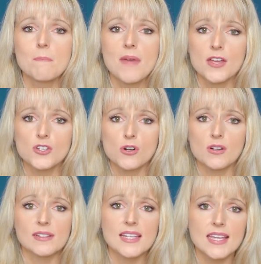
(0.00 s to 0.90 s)

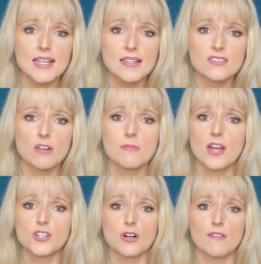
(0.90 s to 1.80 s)
measure leads or
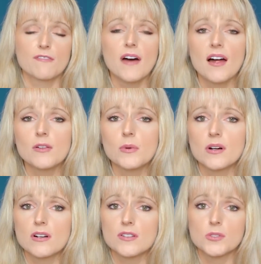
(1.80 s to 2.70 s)
measure
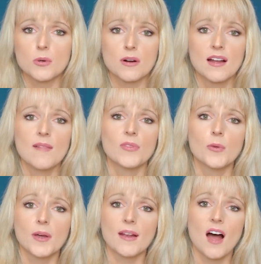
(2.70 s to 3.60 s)
followers or
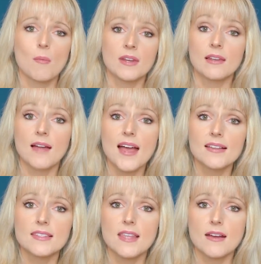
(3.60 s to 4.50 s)
look at how many
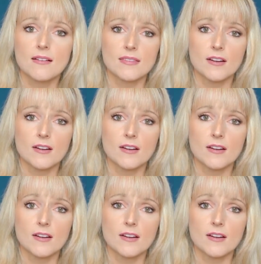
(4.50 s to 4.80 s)
likes they're,